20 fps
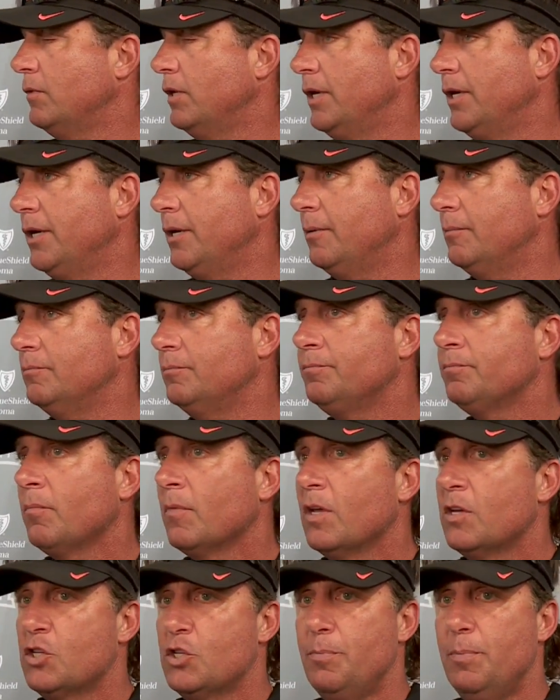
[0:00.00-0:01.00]

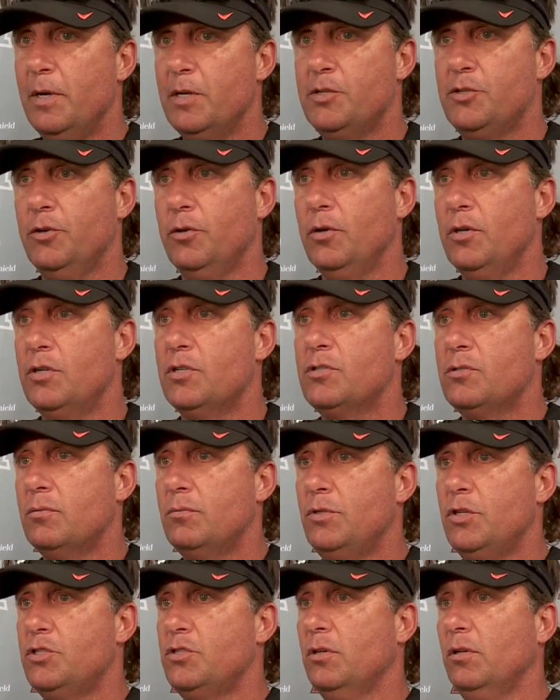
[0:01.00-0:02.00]
Um, Spencer
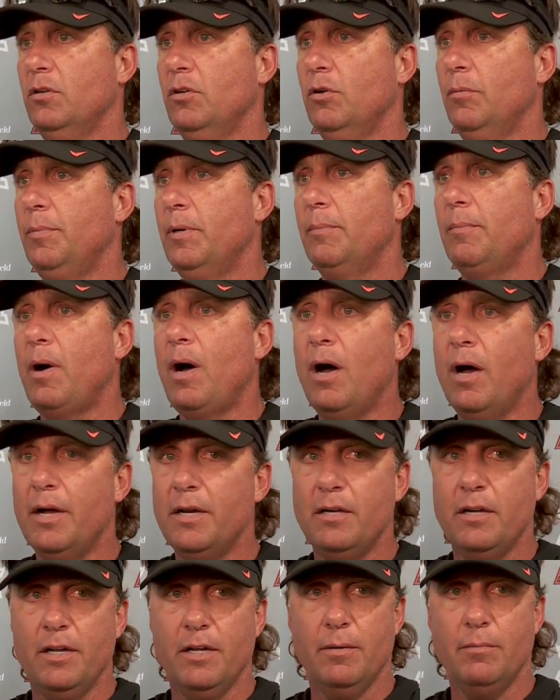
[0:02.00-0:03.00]
is just a little bit
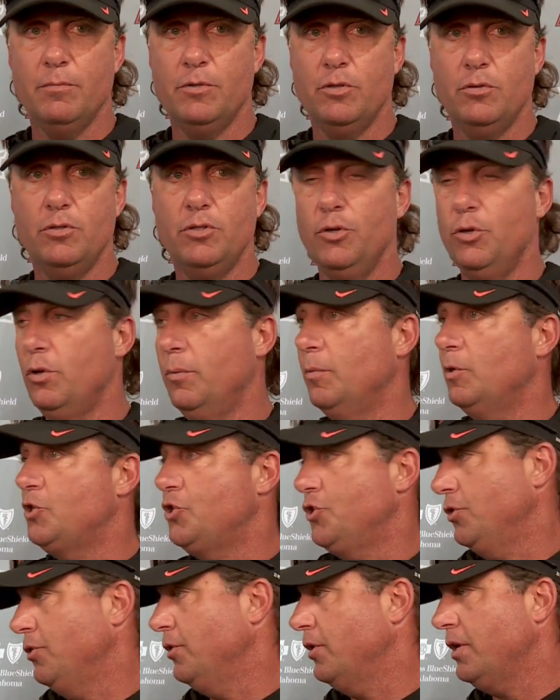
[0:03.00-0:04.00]
behind him due to
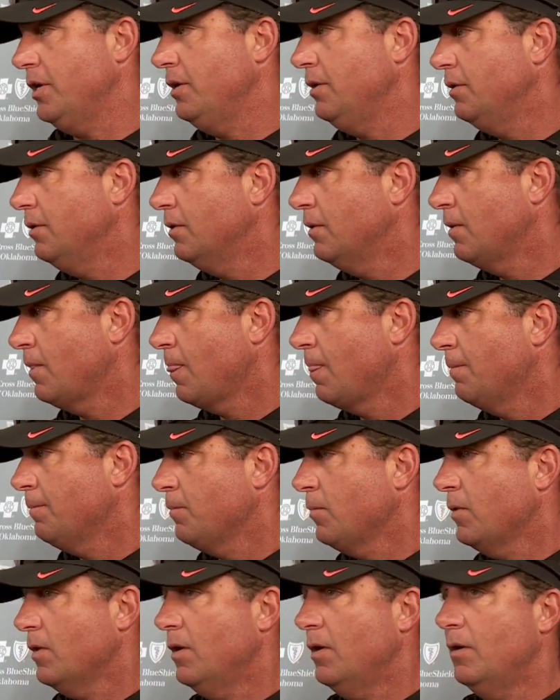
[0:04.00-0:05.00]
maturity.
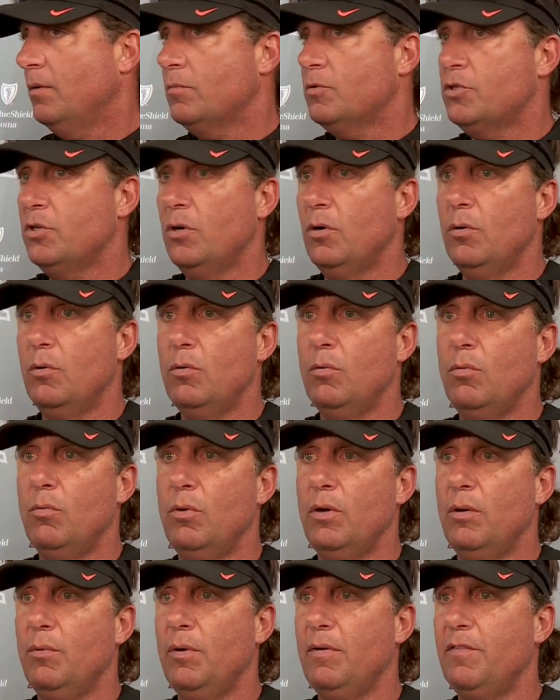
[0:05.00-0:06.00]
Um, so
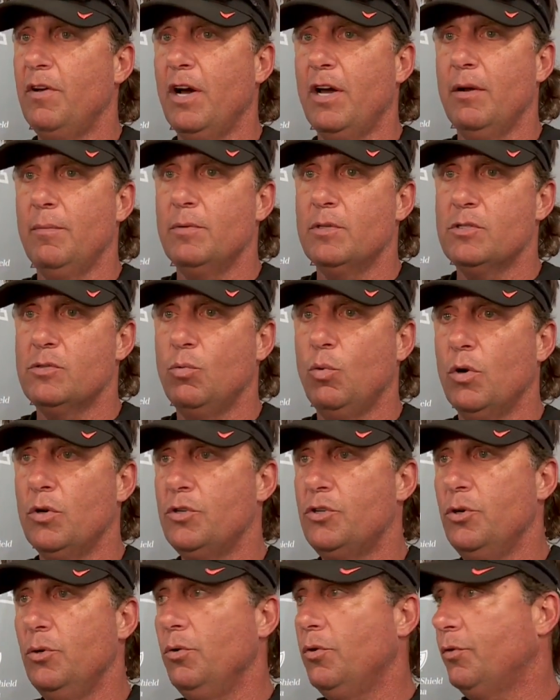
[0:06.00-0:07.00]
we, have got him as
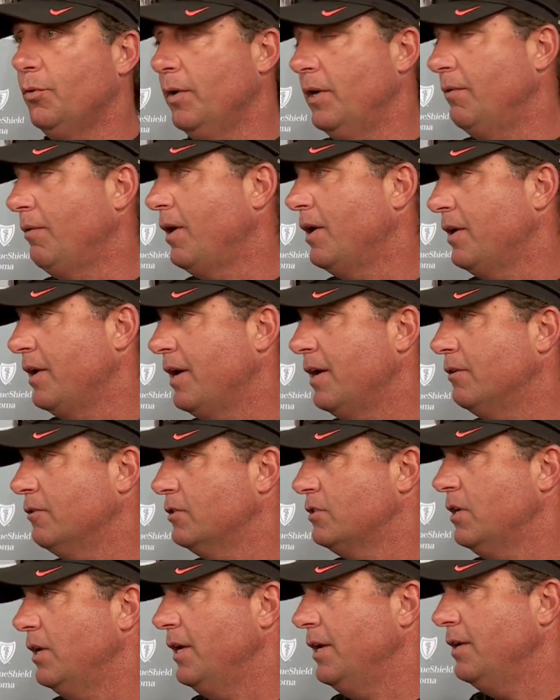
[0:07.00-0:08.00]
one, two, three right
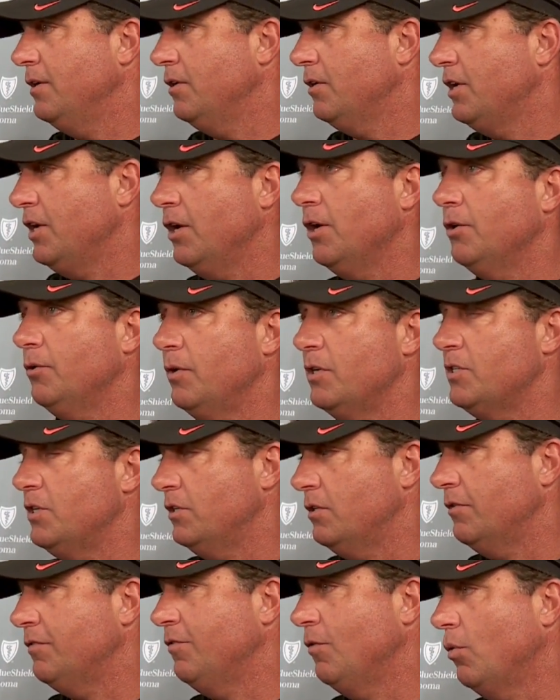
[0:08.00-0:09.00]
now, and, and Keondre's
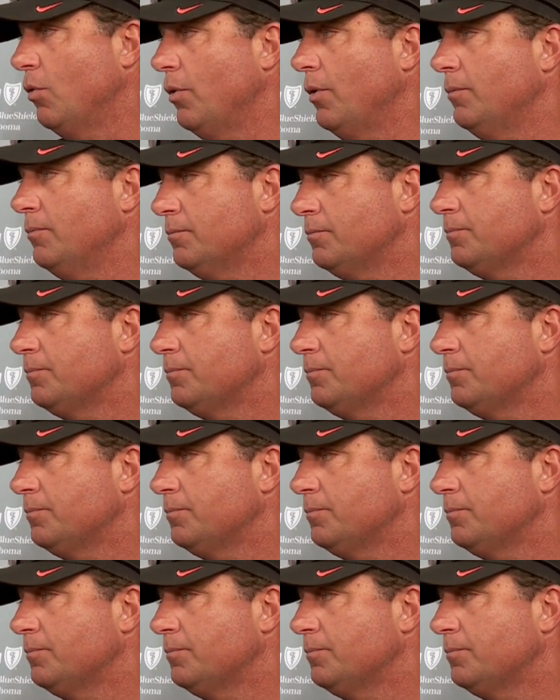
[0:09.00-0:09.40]
at the four.